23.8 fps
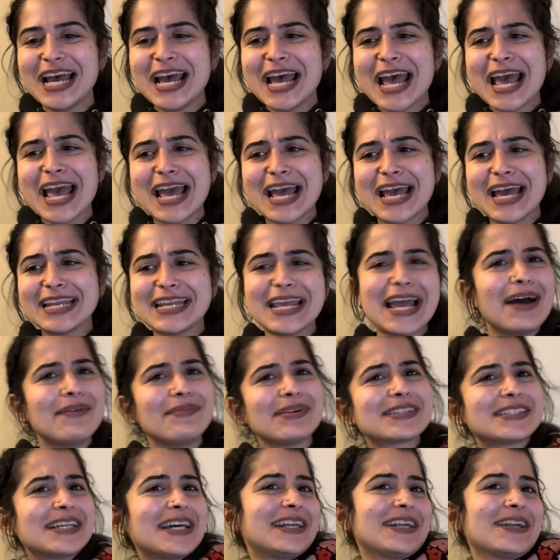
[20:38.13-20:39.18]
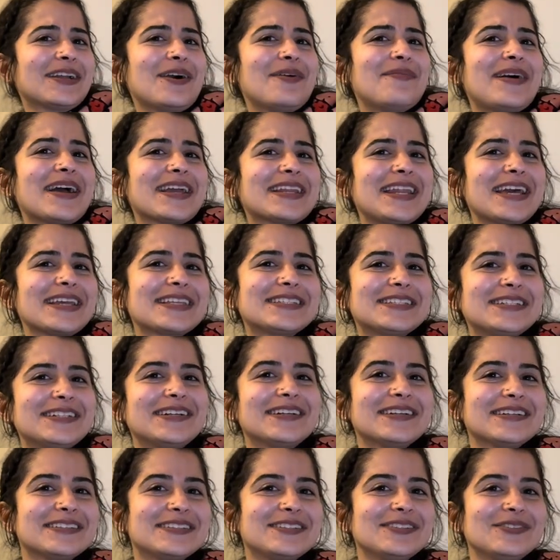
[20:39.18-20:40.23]
And yeah, I'm excited to go back next
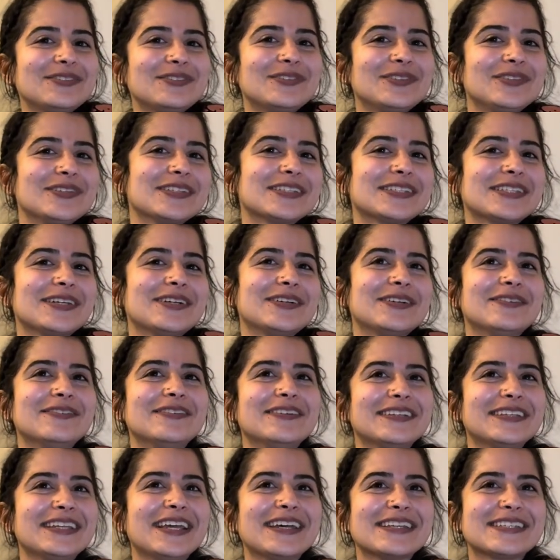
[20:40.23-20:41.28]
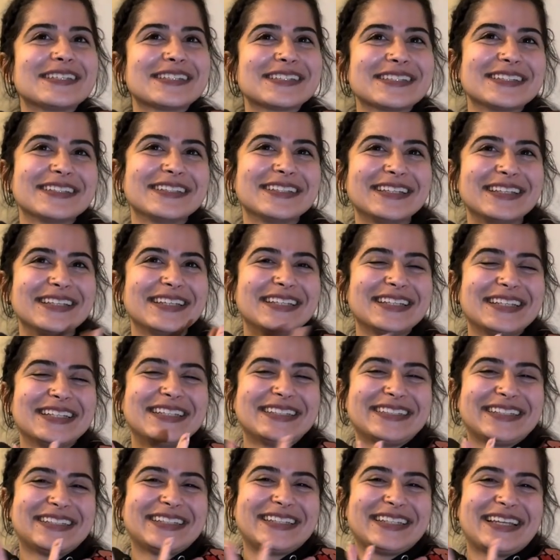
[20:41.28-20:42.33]
year too. So yes,
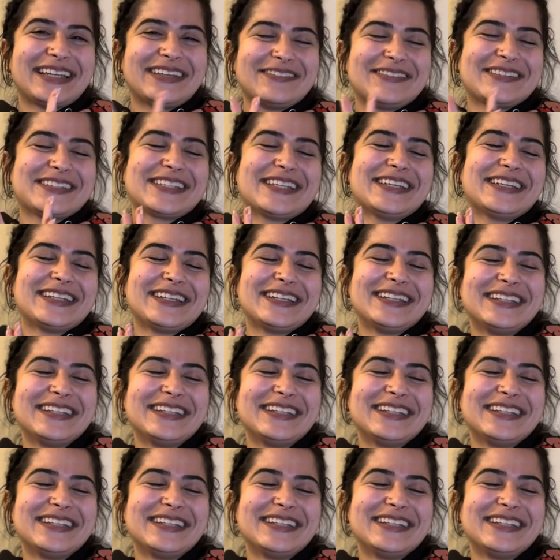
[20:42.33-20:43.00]
hey, it was good.